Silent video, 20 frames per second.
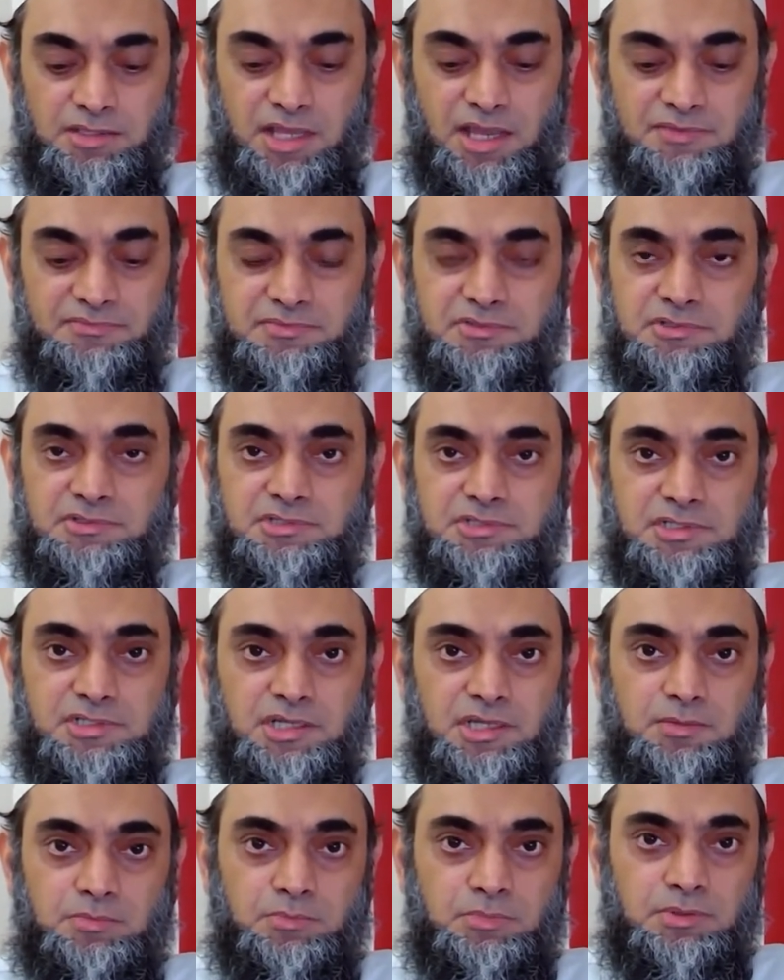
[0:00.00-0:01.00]
after she
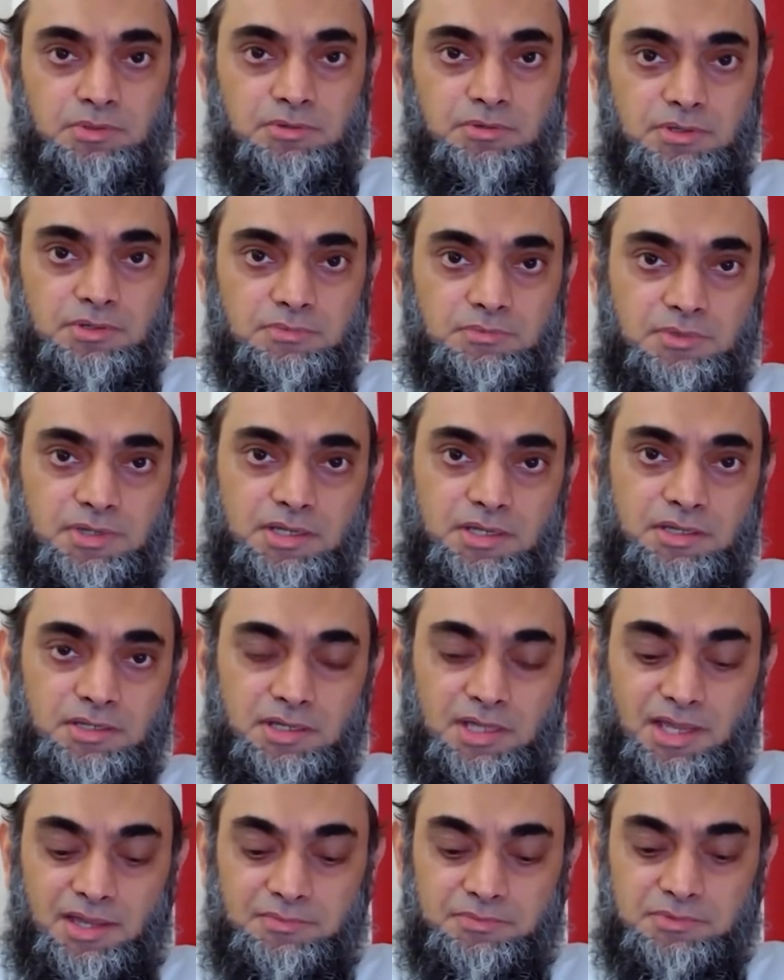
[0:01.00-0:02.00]
get
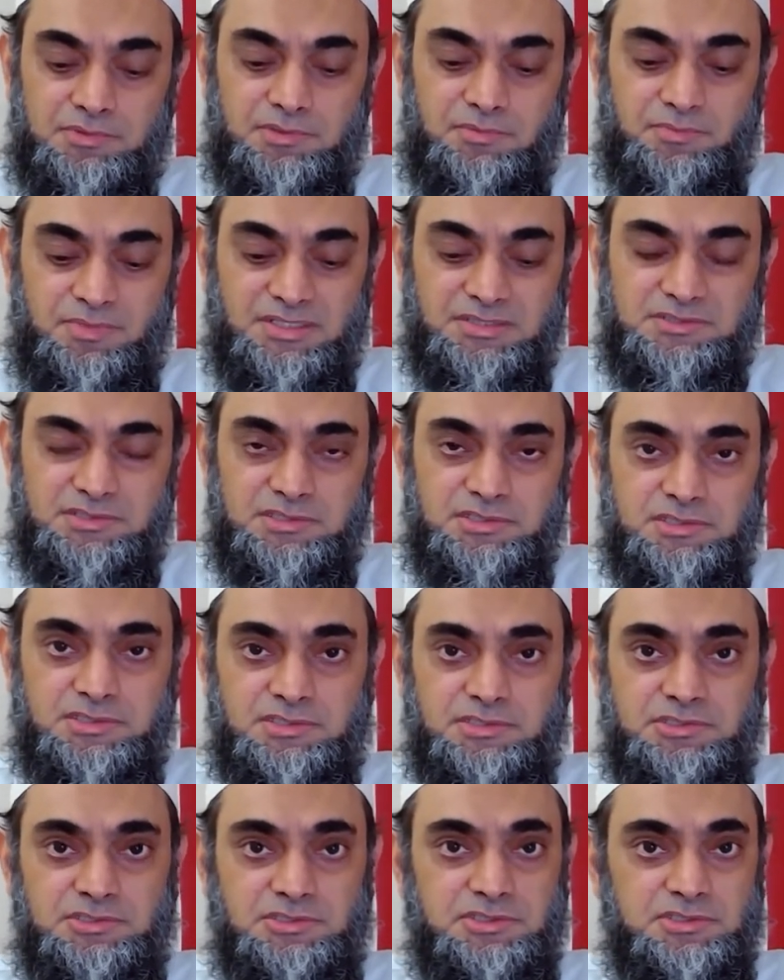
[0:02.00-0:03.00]
purified after the
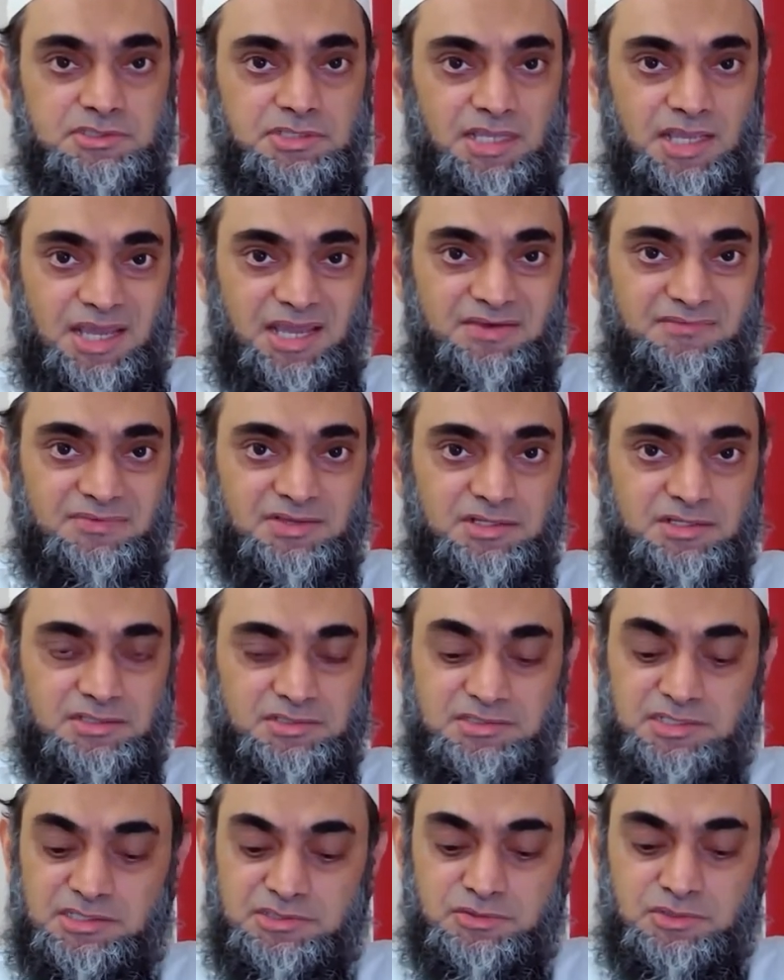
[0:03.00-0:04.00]
menses, did they have
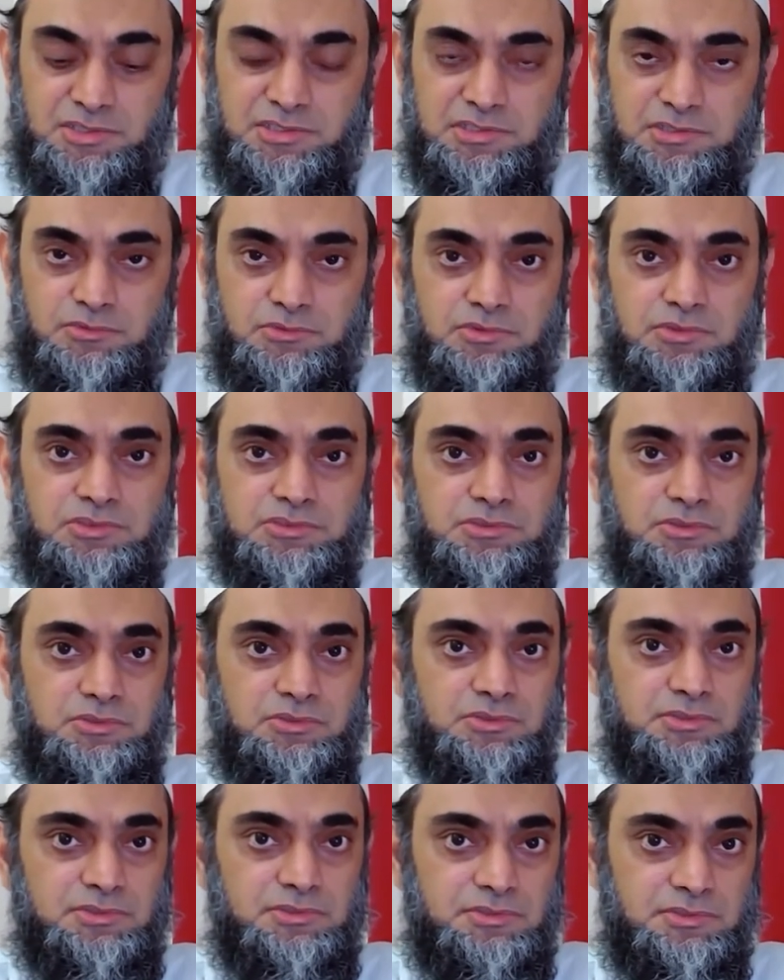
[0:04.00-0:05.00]
a sexual intercourse,
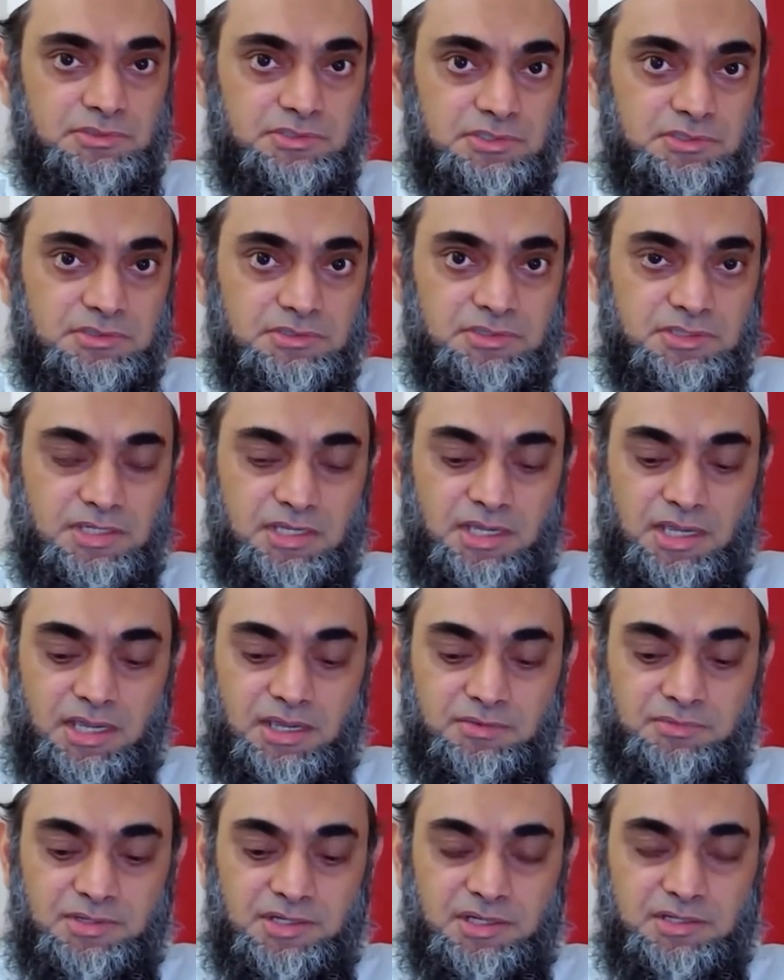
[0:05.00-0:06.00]
or did they
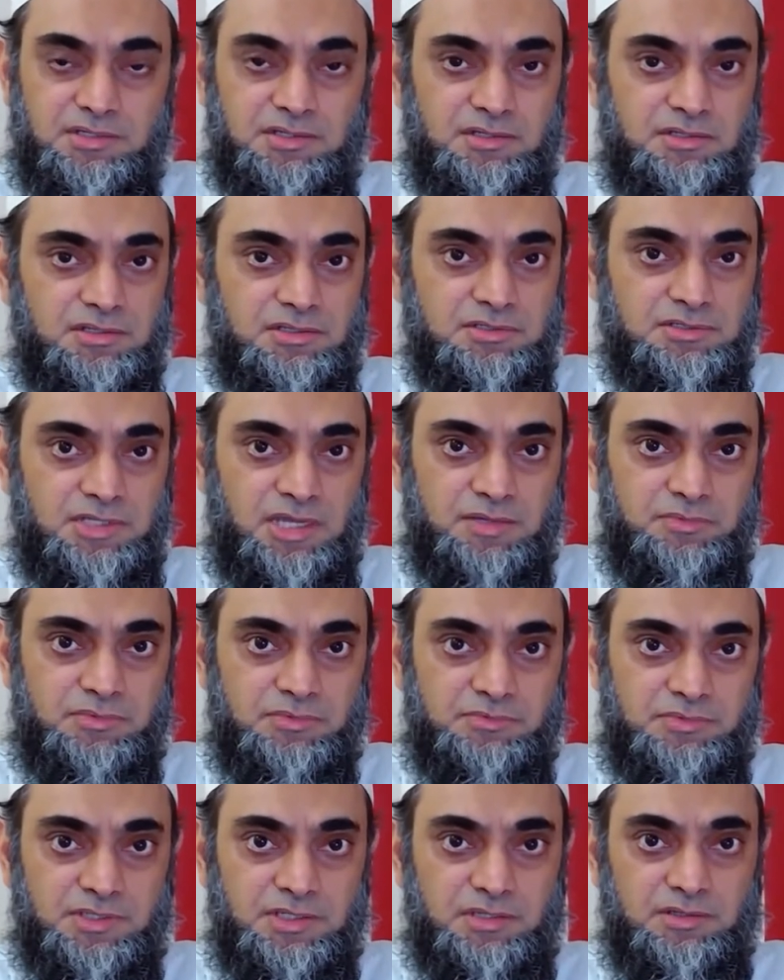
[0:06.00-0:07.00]
have any type
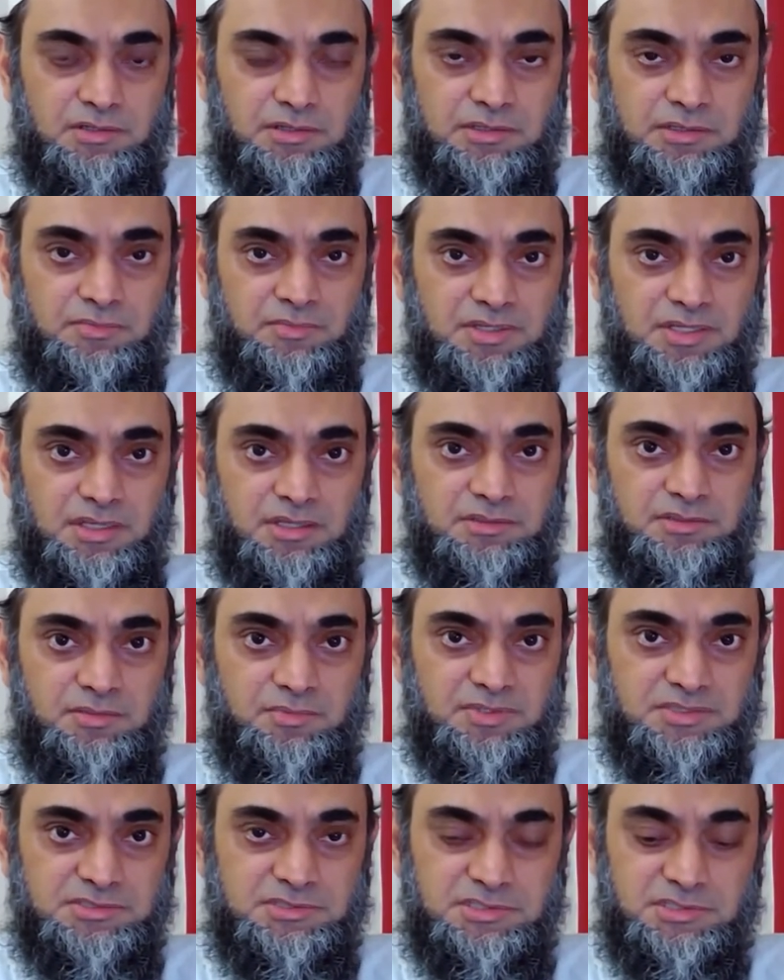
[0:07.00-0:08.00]
of
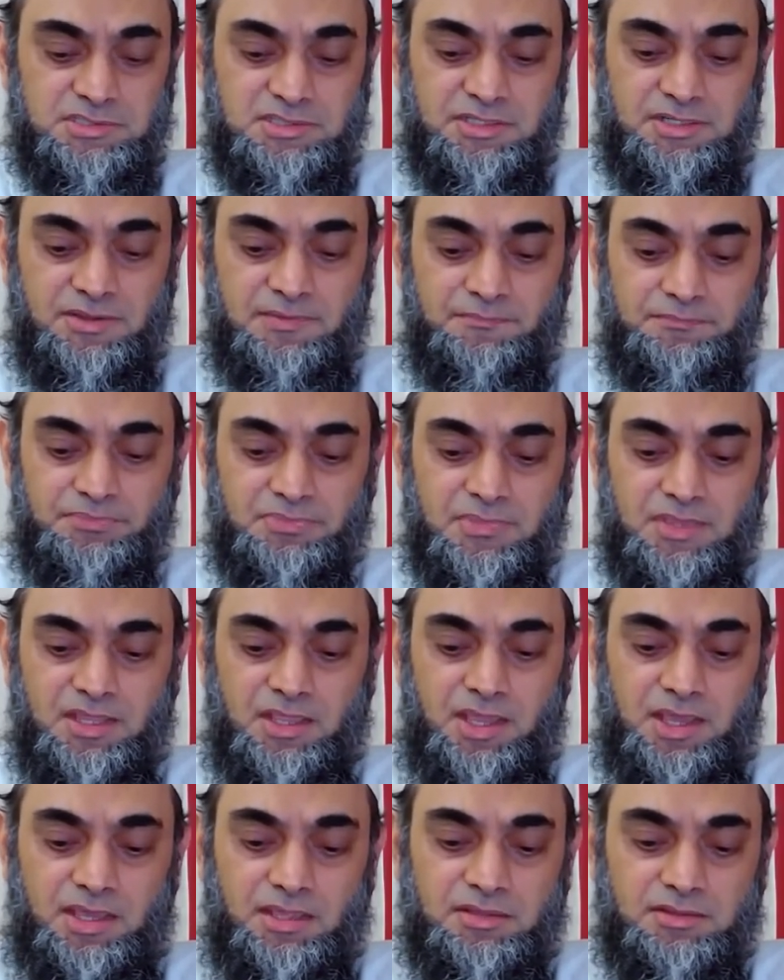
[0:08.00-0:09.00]
intimacy,
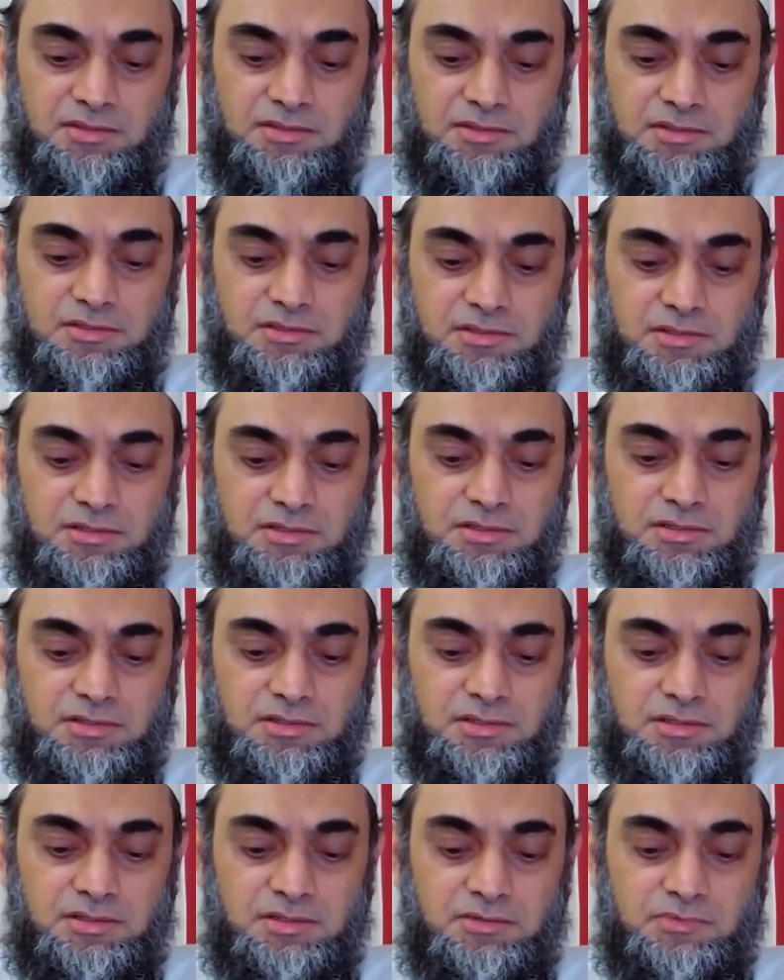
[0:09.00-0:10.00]
and
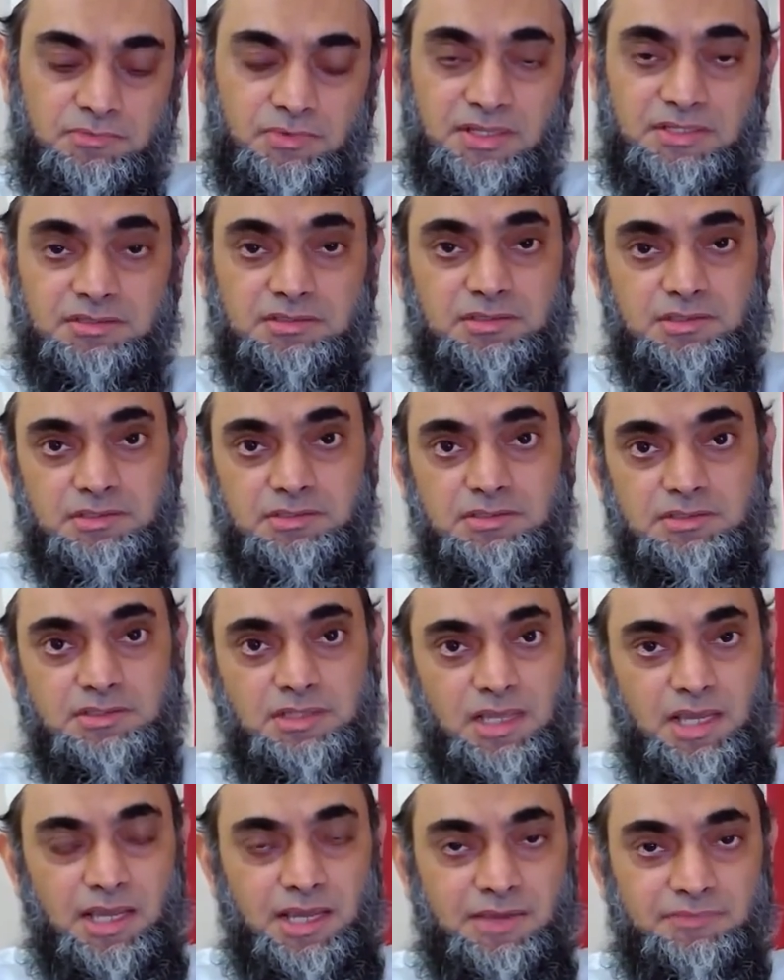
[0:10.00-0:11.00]
when they
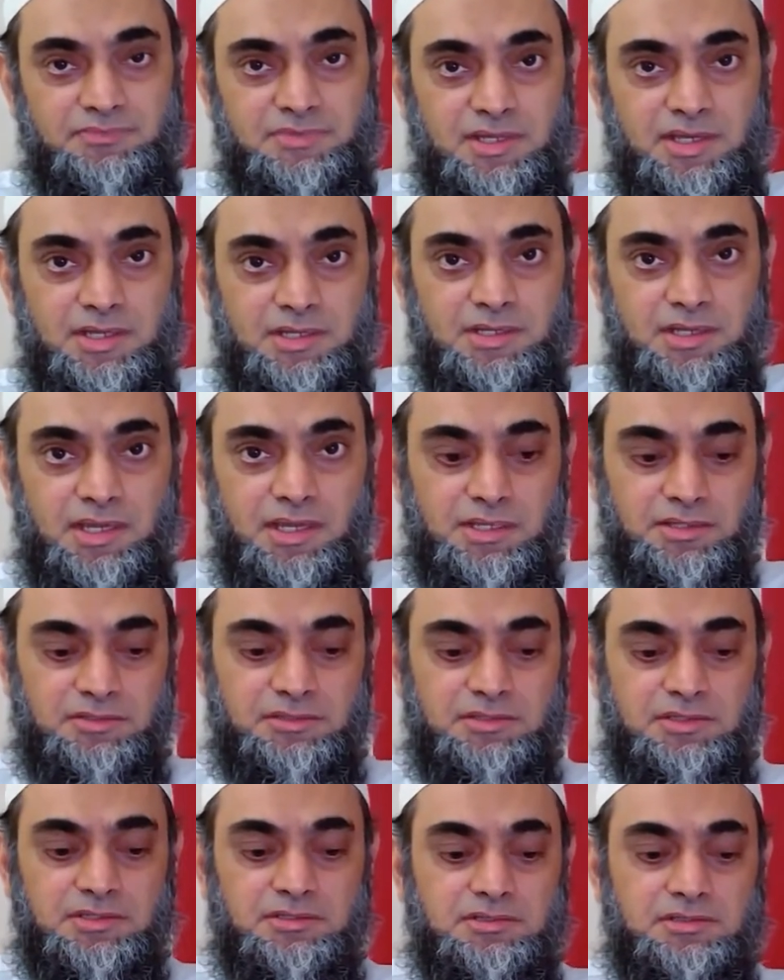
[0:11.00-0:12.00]
did have that,
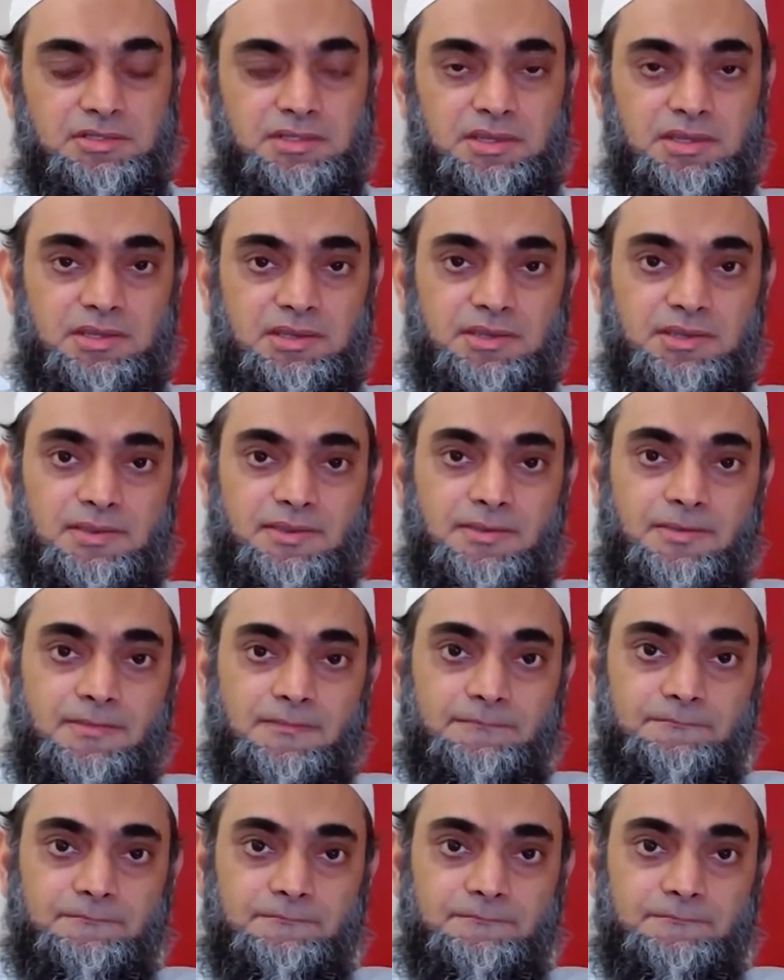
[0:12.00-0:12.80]
and did they